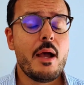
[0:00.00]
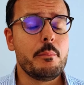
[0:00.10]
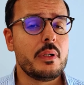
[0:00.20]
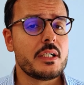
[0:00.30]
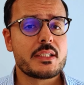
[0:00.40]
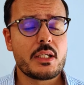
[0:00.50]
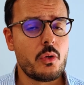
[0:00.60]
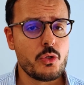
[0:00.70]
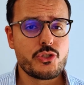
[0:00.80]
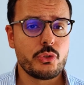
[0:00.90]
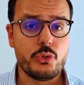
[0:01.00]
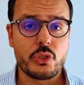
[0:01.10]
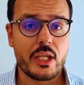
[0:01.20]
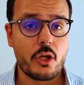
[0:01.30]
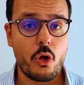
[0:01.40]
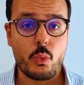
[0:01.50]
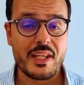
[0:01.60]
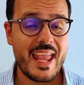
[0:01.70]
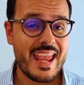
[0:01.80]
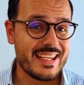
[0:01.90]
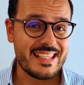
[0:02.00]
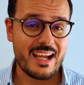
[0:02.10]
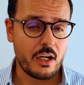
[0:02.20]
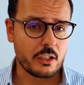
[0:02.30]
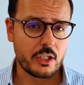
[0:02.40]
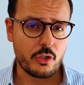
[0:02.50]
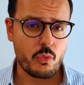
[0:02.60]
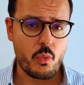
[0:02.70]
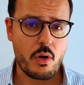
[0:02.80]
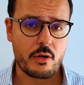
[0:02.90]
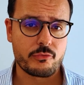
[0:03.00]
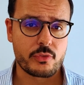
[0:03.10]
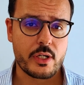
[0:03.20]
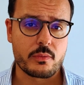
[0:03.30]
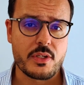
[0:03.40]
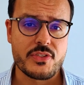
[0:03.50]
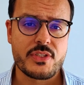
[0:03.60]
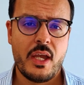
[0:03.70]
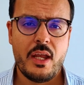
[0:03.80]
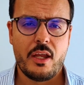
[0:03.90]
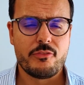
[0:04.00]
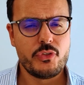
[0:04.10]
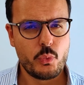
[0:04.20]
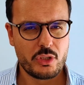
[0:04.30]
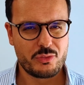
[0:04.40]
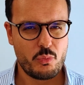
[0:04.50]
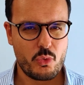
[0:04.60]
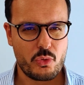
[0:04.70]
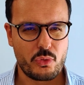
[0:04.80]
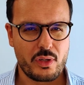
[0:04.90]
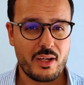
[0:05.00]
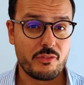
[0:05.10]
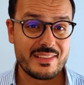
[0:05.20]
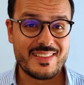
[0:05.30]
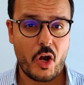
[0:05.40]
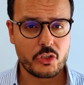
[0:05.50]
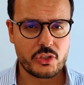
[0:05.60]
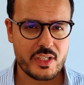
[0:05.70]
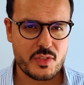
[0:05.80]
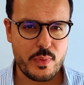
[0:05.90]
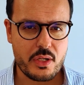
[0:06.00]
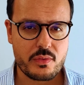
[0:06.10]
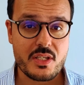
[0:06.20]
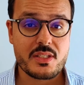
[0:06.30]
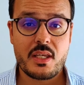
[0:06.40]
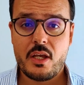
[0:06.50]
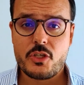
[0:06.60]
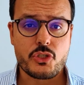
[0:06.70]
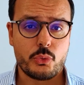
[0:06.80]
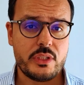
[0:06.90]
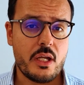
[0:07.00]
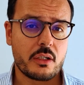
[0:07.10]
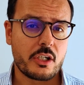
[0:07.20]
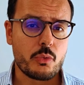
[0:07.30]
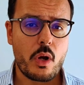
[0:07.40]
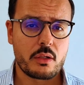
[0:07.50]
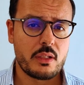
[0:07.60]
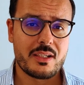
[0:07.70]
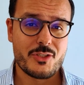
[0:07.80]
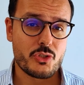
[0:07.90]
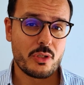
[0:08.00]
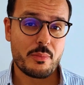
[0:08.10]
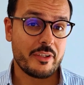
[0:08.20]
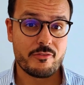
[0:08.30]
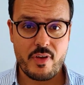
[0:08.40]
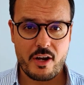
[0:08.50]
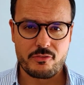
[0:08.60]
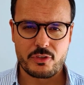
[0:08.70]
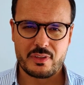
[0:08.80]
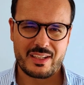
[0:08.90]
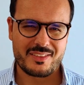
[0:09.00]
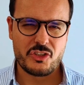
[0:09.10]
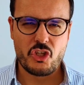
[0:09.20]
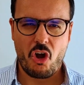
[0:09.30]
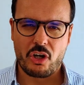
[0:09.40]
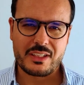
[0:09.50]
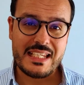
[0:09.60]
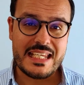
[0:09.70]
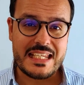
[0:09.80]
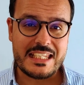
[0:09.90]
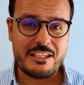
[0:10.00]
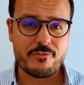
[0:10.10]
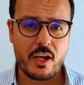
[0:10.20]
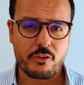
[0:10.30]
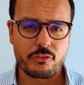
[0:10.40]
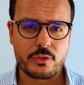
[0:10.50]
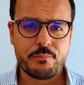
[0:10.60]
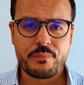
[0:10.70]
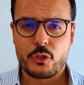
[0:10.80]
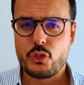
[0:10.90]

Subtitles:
But also you can go with any Encre Noire fragrance if you want more of a darker experience. So the Encre Noire line is all about vetiver, like dark inky vetiver.